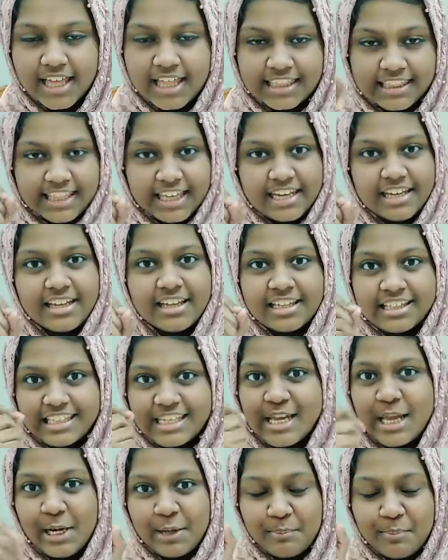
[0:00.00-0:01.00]
then the
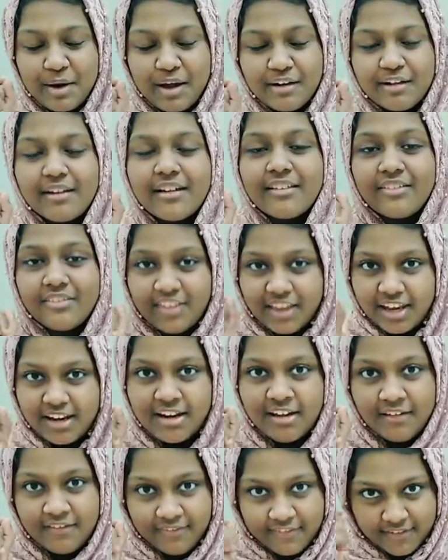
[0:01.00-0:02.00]
yellow part,
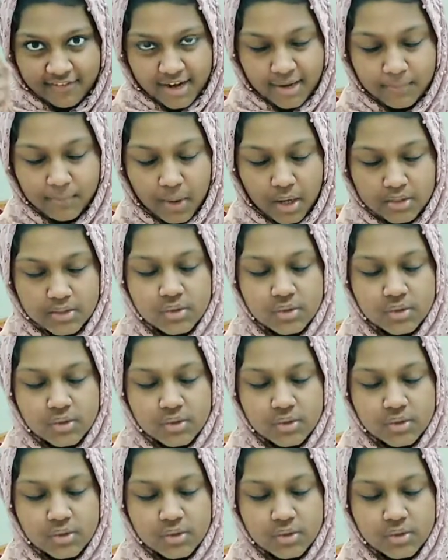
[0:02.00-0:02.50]
then the red part.